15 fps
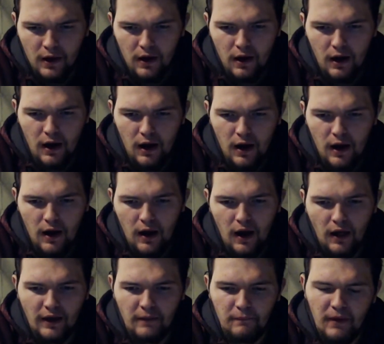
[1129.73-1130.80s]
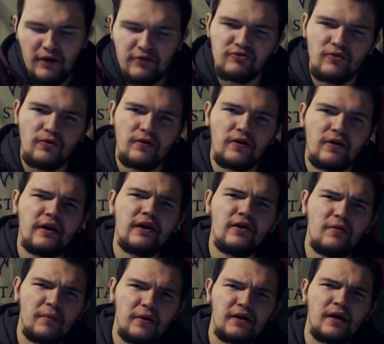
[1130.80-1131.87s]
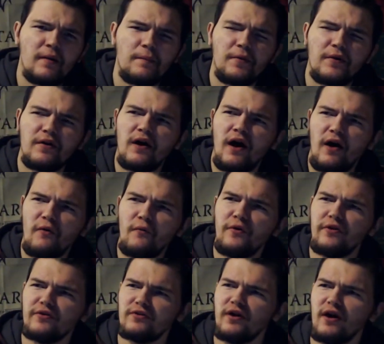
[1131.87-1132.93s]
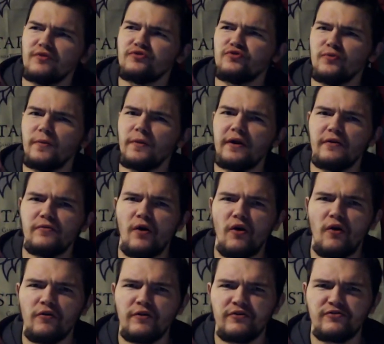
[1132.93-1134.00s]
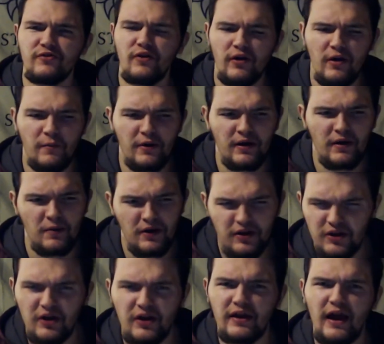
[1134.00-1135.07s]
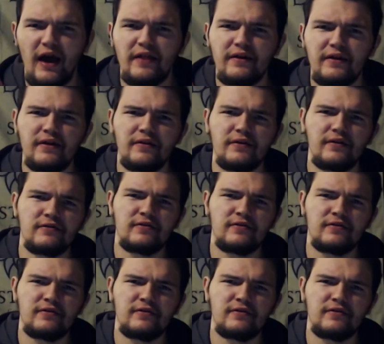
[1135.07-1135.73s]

I think Matsuda, he'll become the superhero on the show. He'll become the good guy at the end of this.